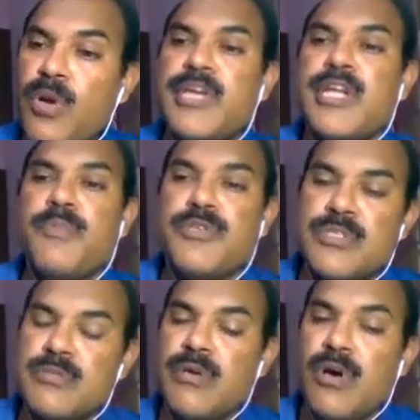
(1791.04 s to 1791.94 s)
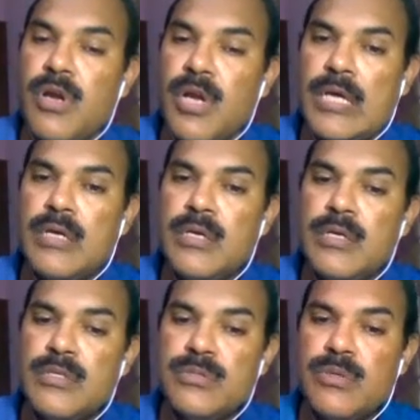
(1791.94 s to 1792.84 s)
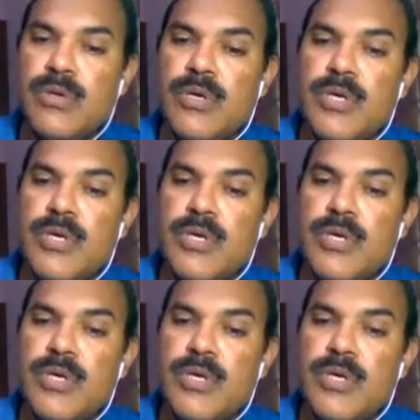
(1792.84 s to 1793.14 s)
olecranon process. The ulna. So